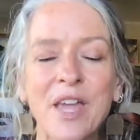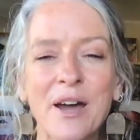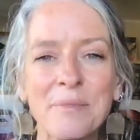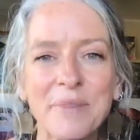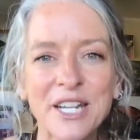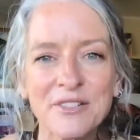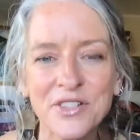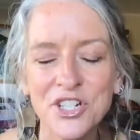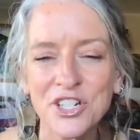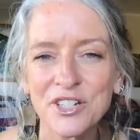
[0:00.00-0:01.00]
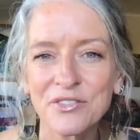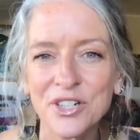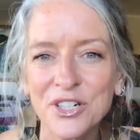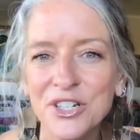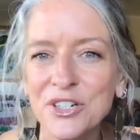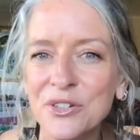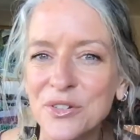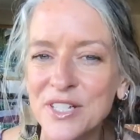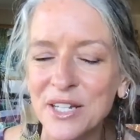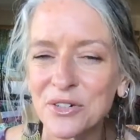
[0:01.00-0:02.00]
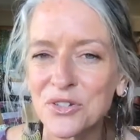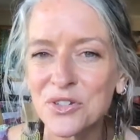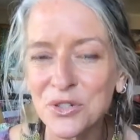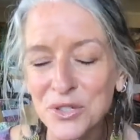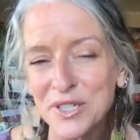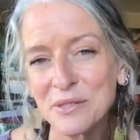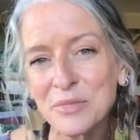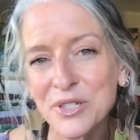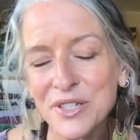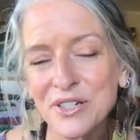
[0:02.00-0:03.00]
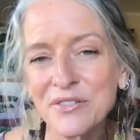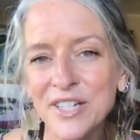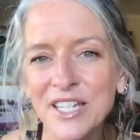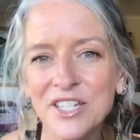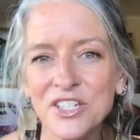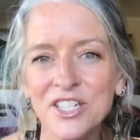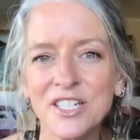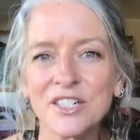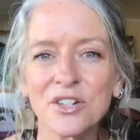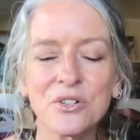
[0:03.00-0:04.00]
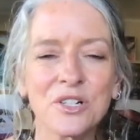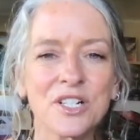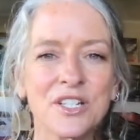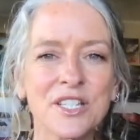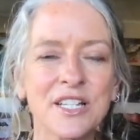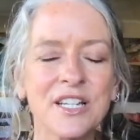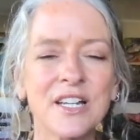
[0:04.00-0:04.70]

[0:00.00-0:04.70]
Um, beta version of her new Sacred Soul Symbol certification course.